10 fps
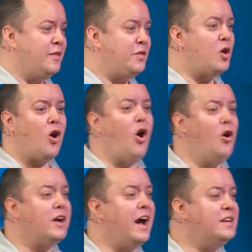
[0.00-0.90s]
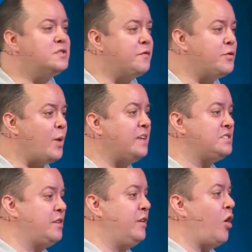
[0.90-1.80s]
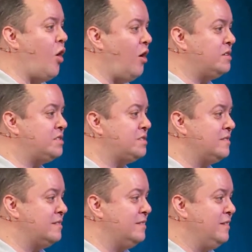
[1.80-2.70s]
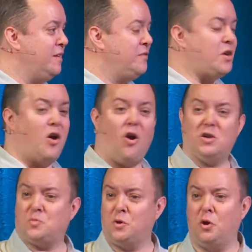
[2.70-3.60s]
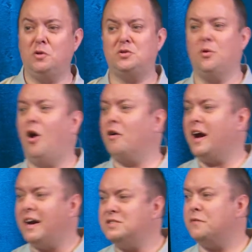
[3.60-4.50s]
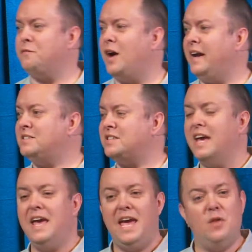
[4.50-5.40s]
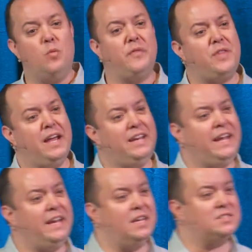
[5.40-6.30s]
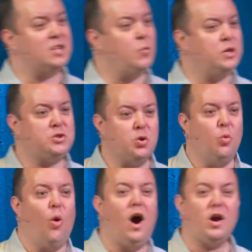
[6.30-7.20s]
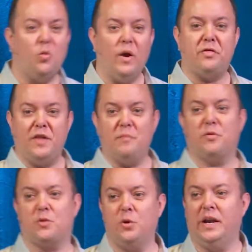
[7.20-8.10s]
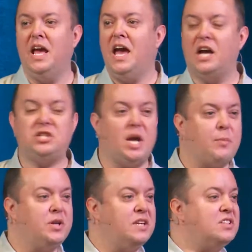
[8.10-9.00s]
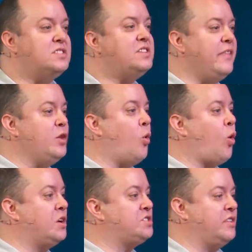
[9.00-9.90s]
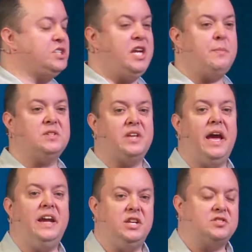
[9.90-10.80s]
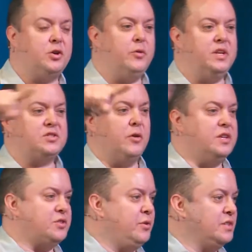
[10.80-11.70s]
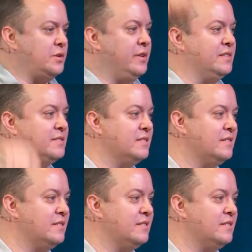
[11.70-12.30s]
There are all kinds of threats to their hearts. Their hearts will go to all kinds of fights. And what they need is someone to walk with them through it. A shepherd doesn't send the orders to the sheep and say, hey, just go this, go this, go this, go this.